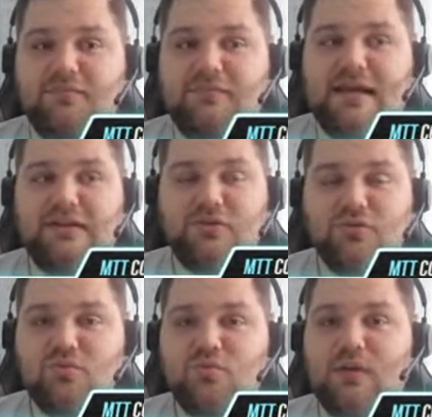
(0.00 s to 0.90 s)
They
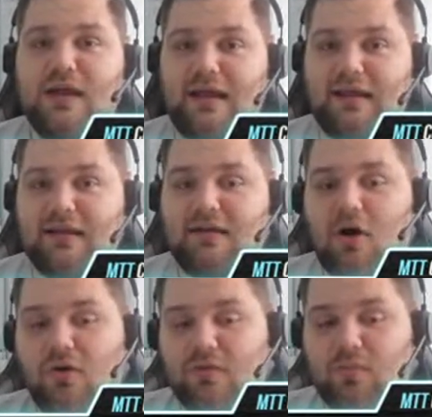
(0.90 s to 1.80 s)
do
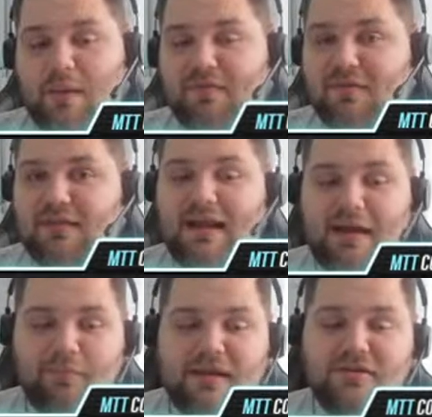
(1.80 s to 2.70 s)
on the webs, like I
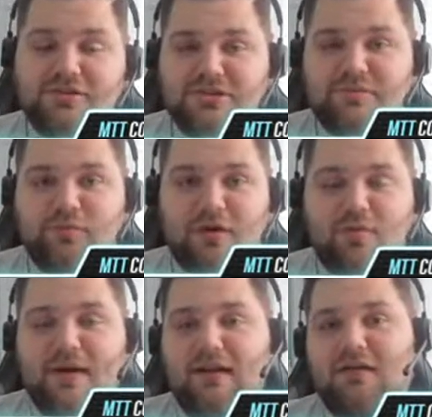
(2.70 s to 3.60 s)
play on GG Poker
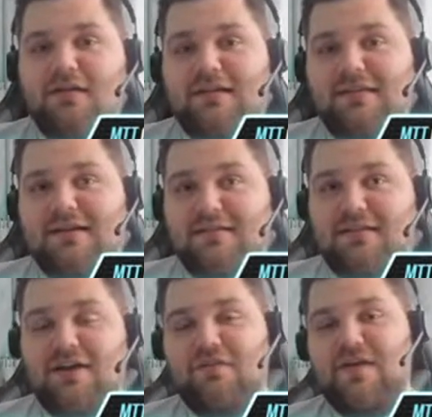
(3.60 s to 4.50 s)
quite a lot, and there's a
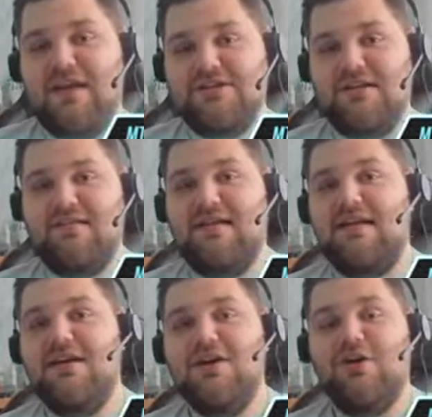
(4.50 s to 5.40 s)
lot of Asians that
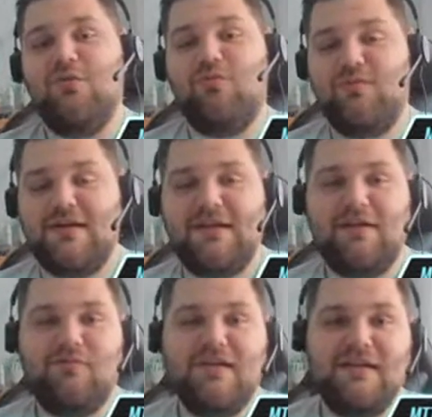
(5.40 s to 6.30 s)

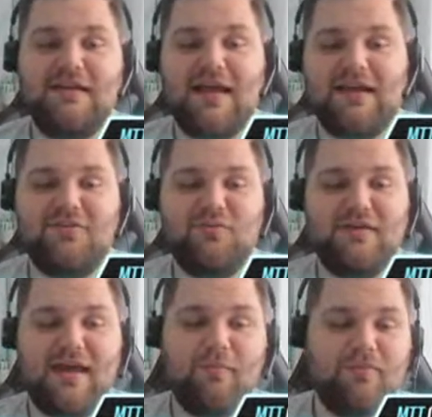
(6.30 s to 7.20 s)
really like to
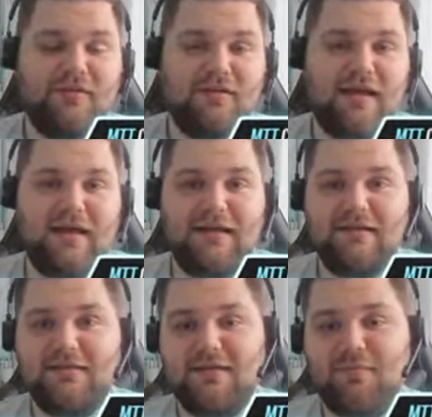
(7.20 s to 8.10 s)
gamble
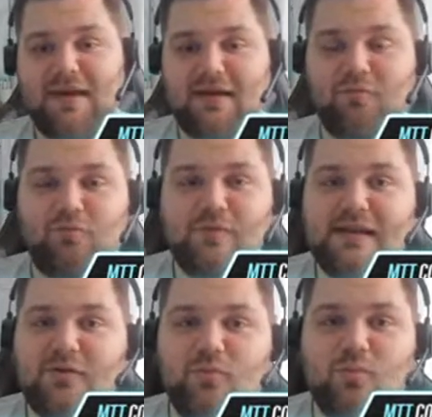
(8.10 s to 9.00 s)
and make really